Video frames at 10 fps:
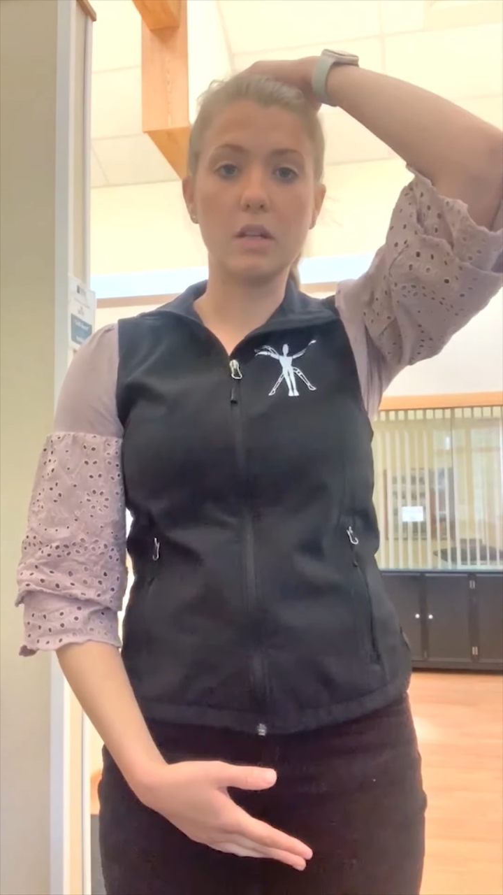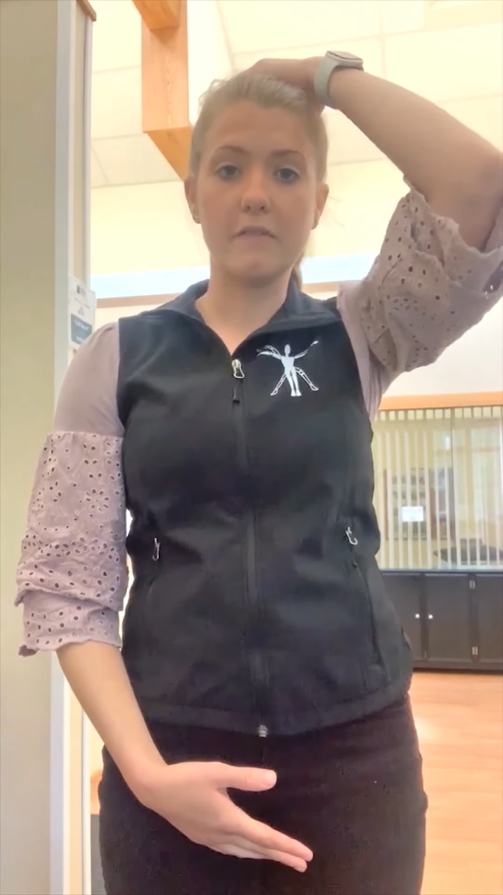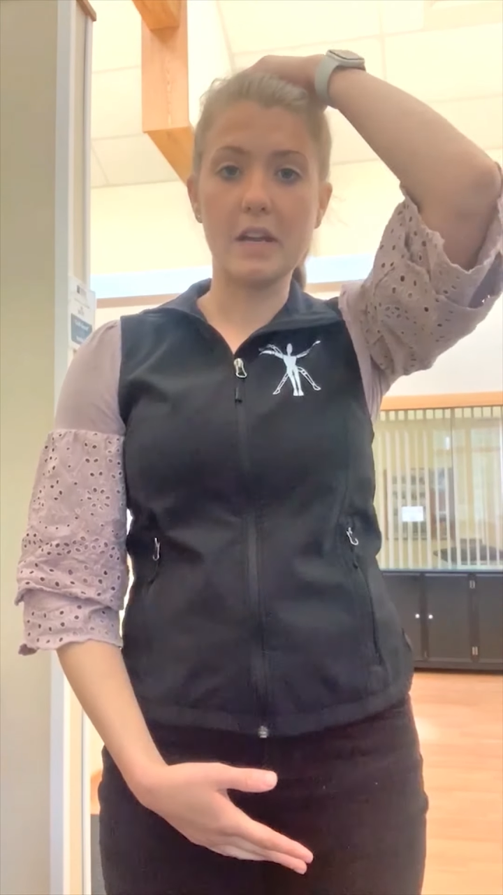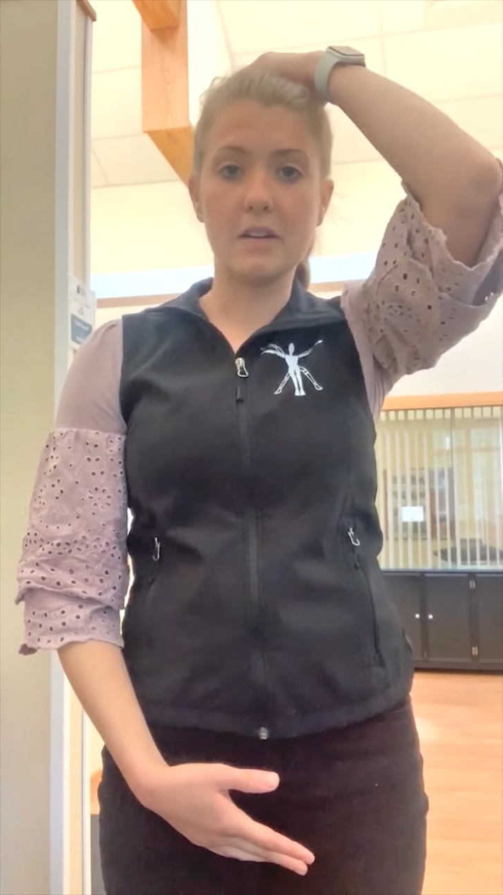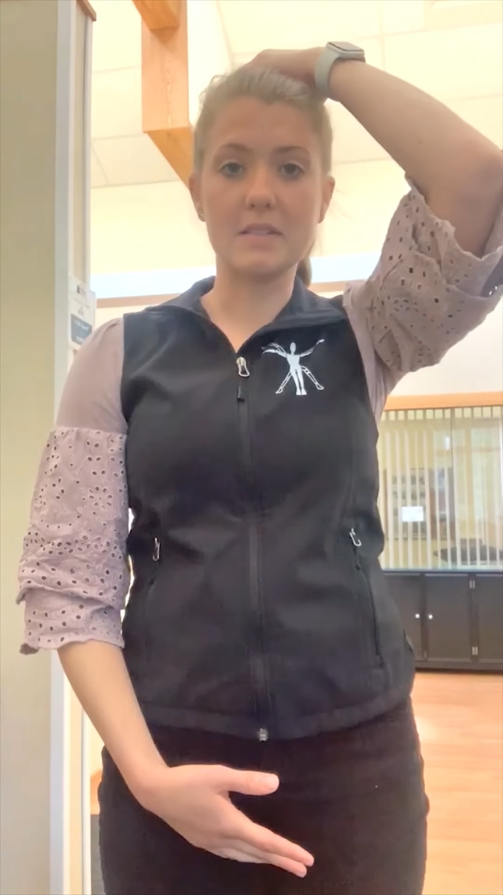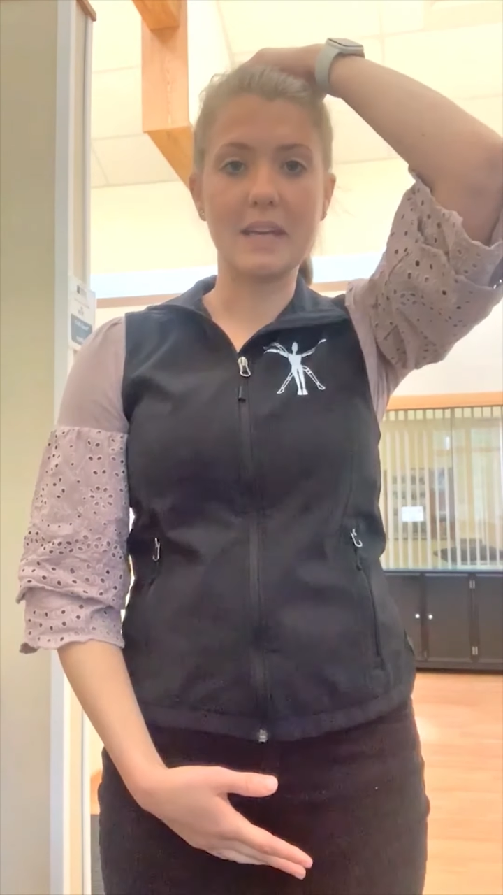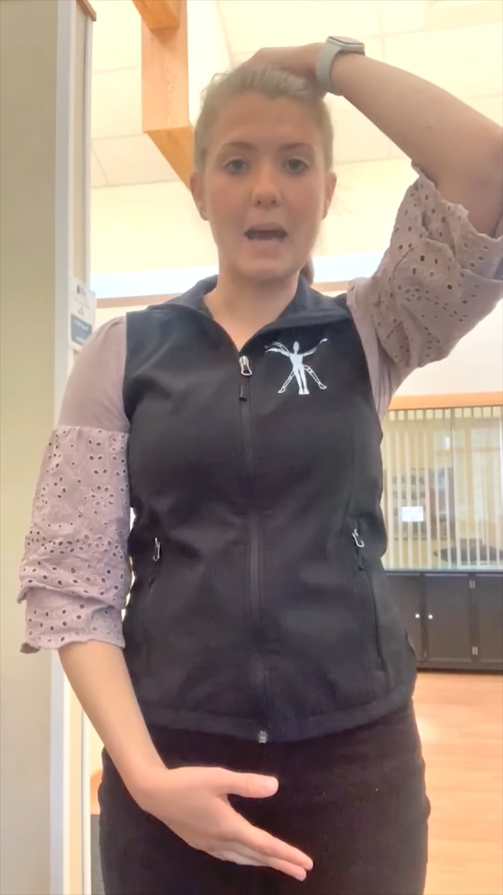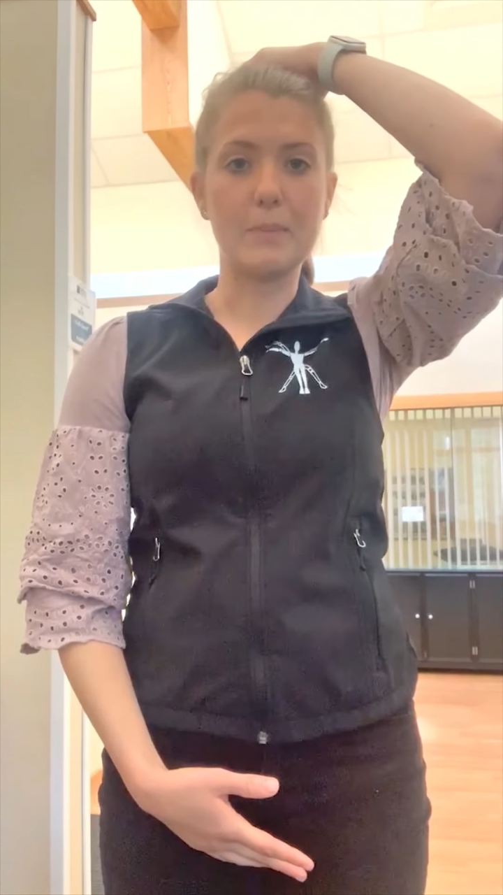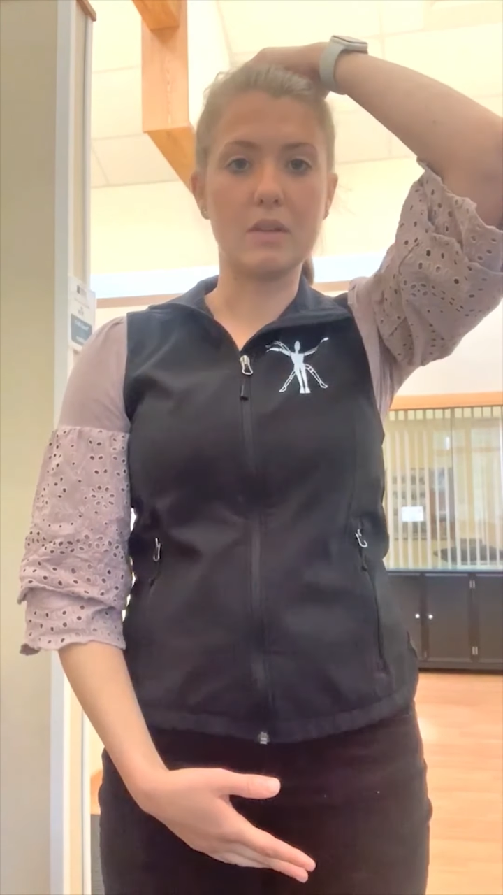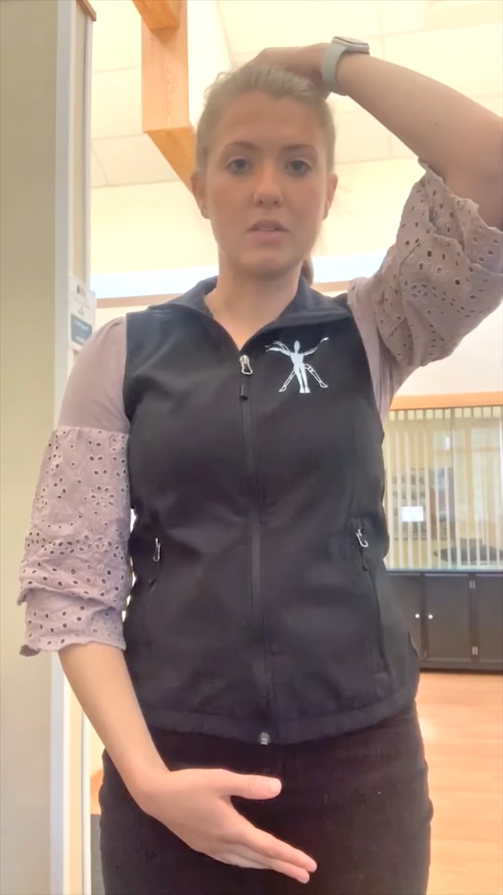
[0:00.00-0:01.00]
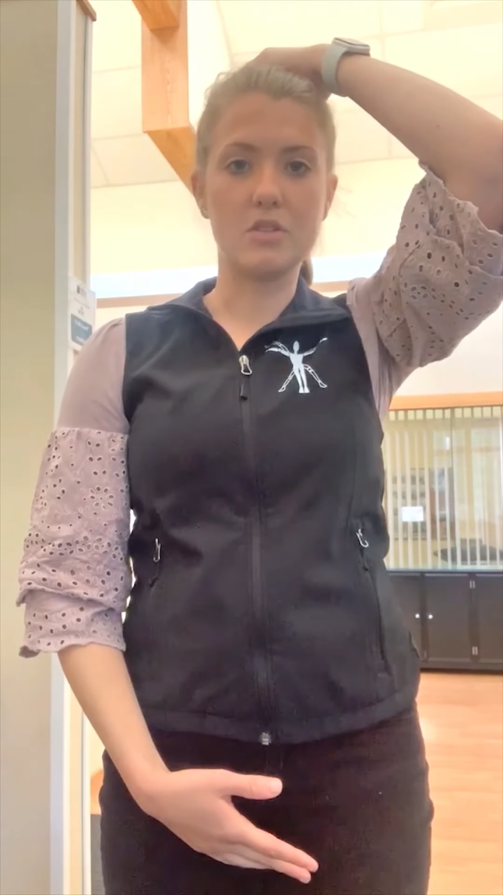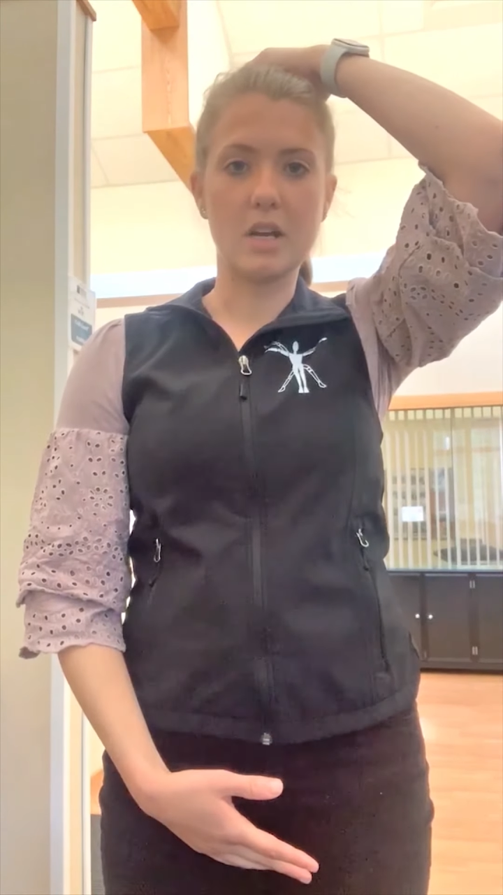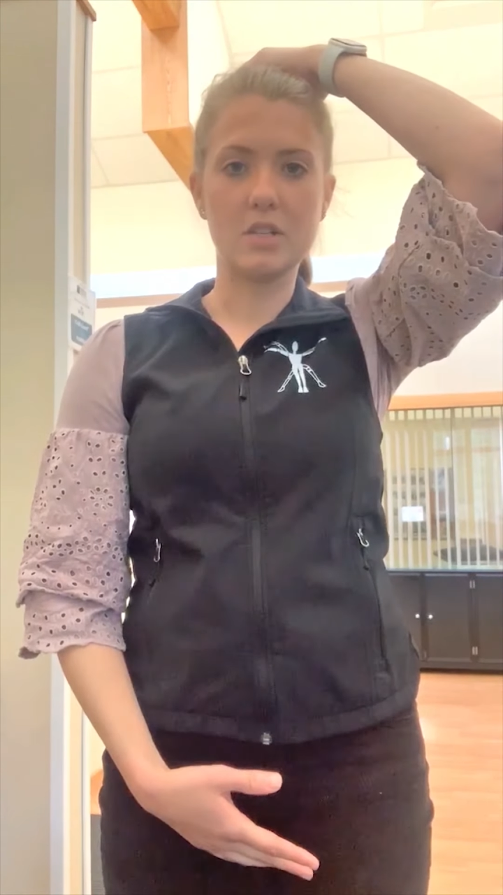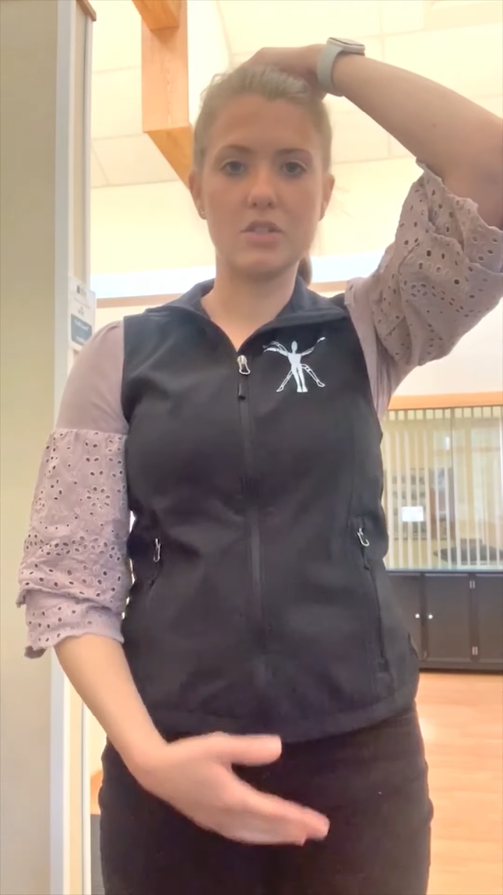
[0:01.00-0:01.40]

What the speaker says: a levator scapula stretch.